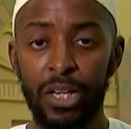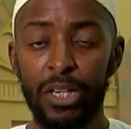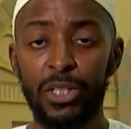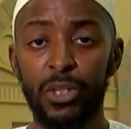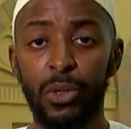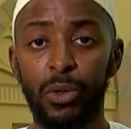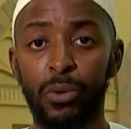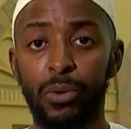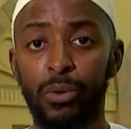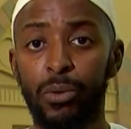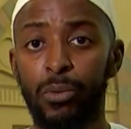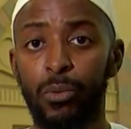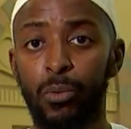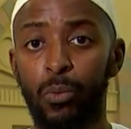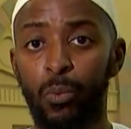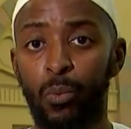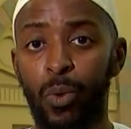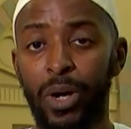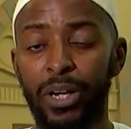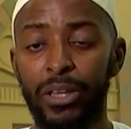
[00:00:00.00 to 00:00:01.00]
So
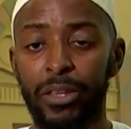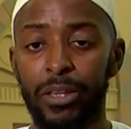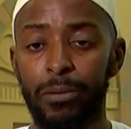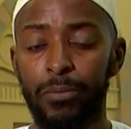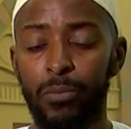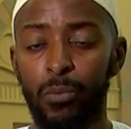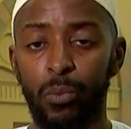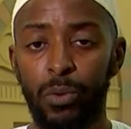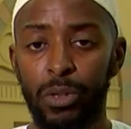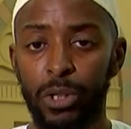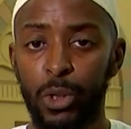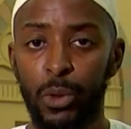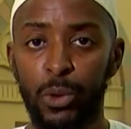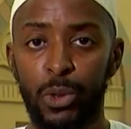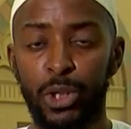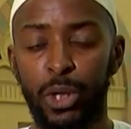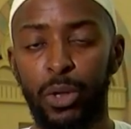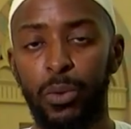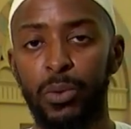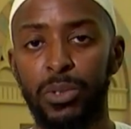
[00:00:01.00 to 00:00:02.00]
one of them who
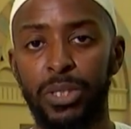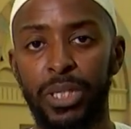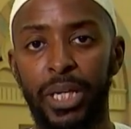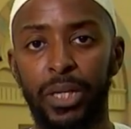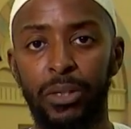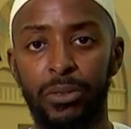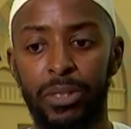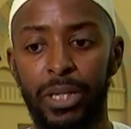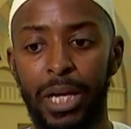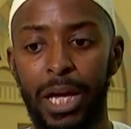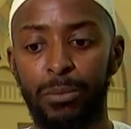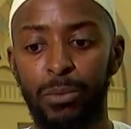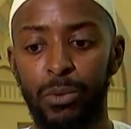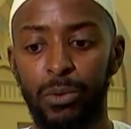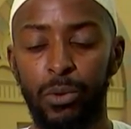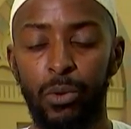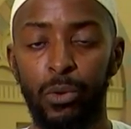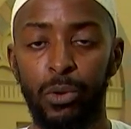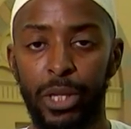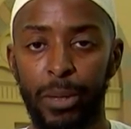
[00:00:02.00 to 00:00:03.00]
chose to kill the camel,
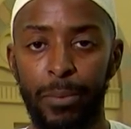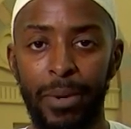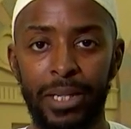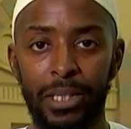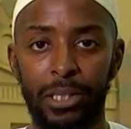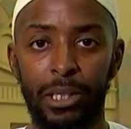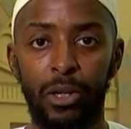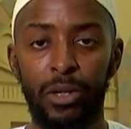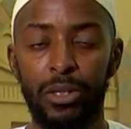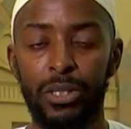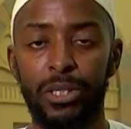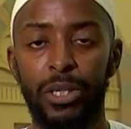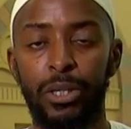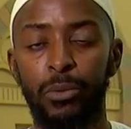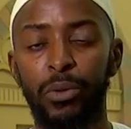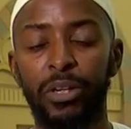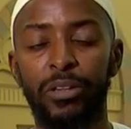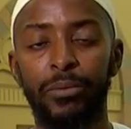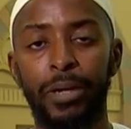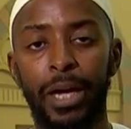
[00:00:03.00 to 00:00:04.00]
or they made the lots, and
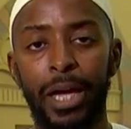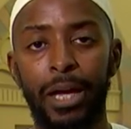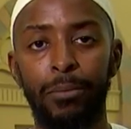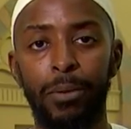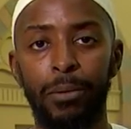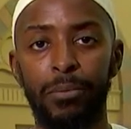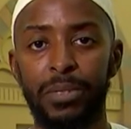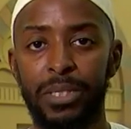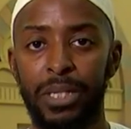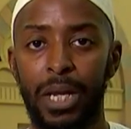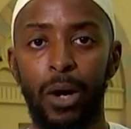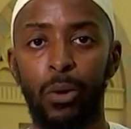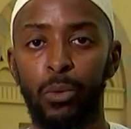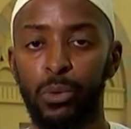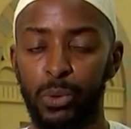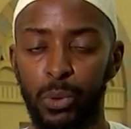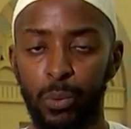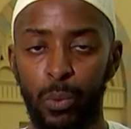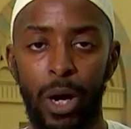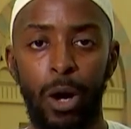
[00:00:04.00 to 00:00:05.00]
one of them came up and said, I'll
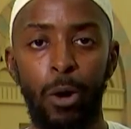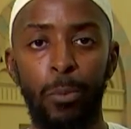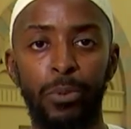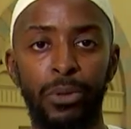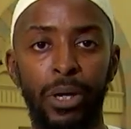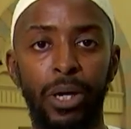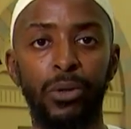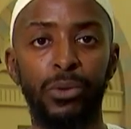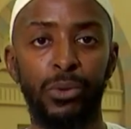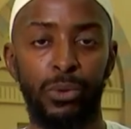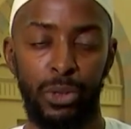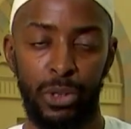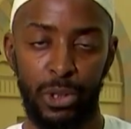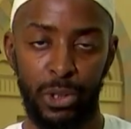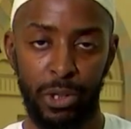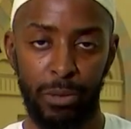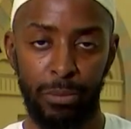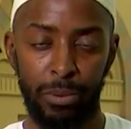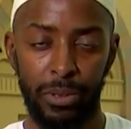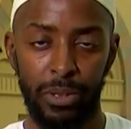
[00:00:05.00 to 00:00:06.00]
do the
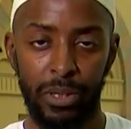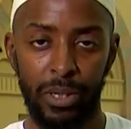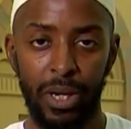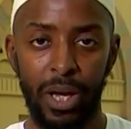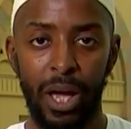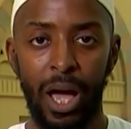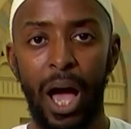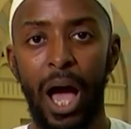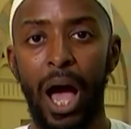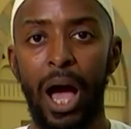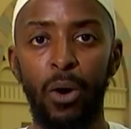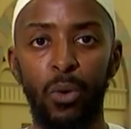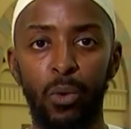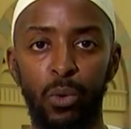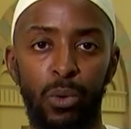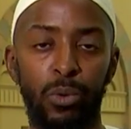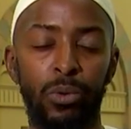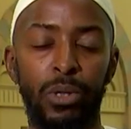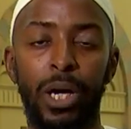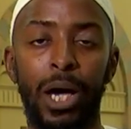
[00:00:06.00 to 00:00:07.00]
job.
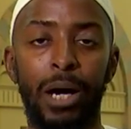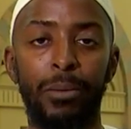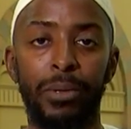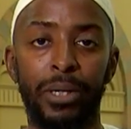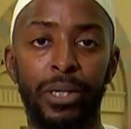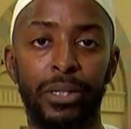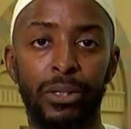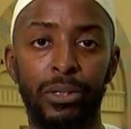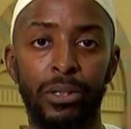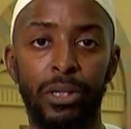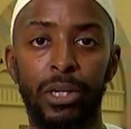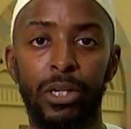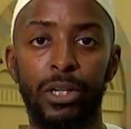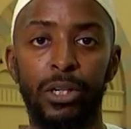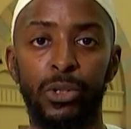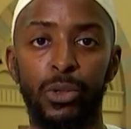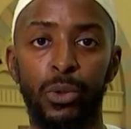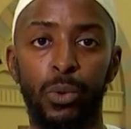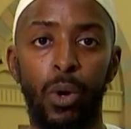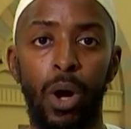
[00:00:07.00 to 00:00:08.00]
I'll come and
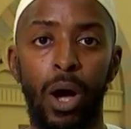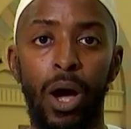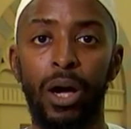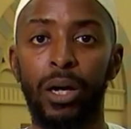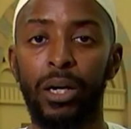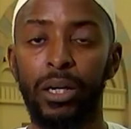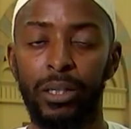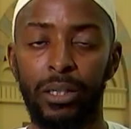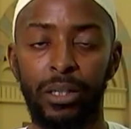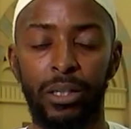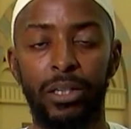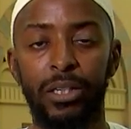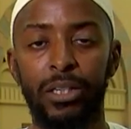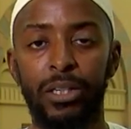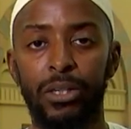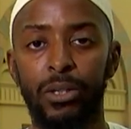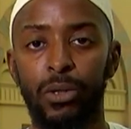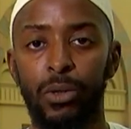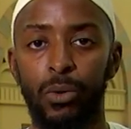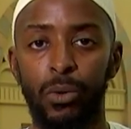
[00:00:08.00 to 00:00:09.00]
do aqar,
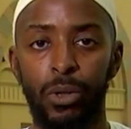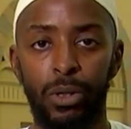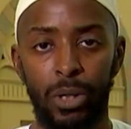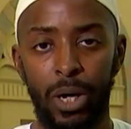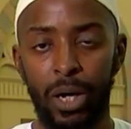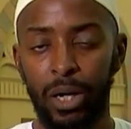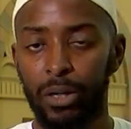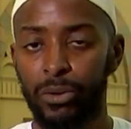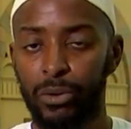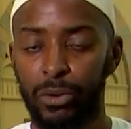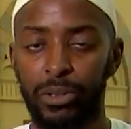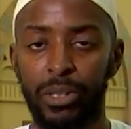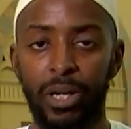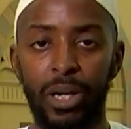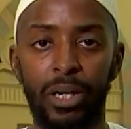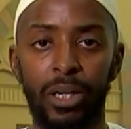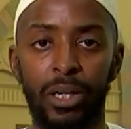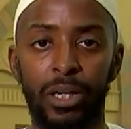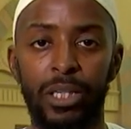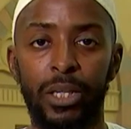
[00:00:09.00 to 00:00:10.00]
or aqar
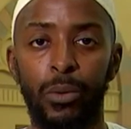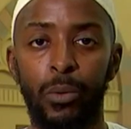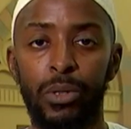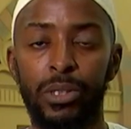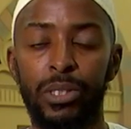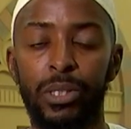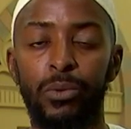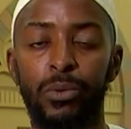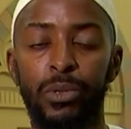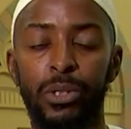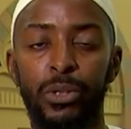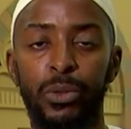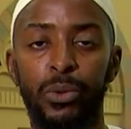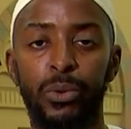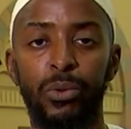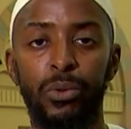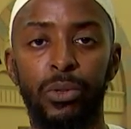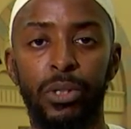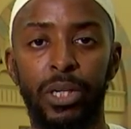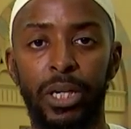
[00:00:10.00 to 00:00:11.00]
al-naqa. They want to
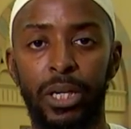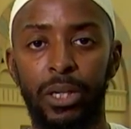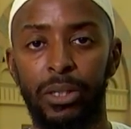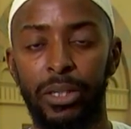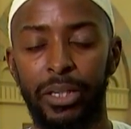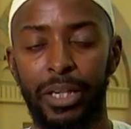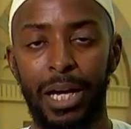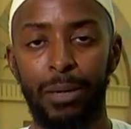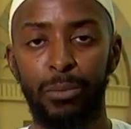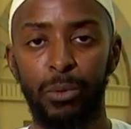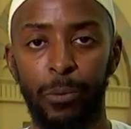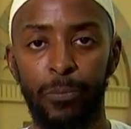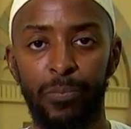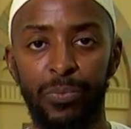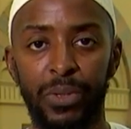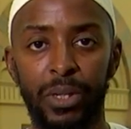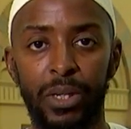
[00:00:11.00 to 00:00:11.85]
do kill the camel.